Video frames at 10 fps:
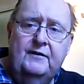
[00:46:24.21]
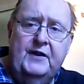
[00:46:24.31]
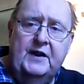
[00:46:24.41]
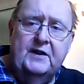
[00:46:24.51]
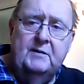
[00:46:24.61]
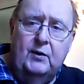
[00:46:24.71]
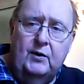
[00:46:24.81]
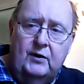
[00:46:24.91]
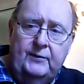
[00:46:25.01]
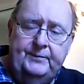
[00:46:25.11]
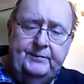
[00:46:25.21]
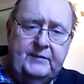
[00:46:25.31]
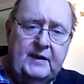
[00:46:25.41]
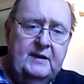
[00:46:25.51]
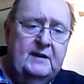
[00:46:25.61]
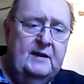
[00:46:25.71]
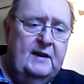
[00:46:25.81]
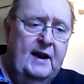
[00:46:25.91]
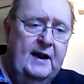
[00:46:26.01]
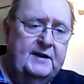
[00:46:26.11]
Furthermore,
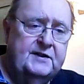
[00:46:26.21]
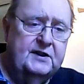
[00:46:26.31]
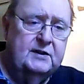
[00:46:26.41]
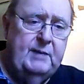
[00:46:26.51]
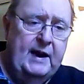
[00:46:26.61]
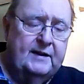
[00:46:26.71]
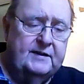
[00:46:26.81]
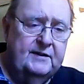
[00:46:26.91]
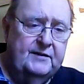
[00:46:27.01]
I suspect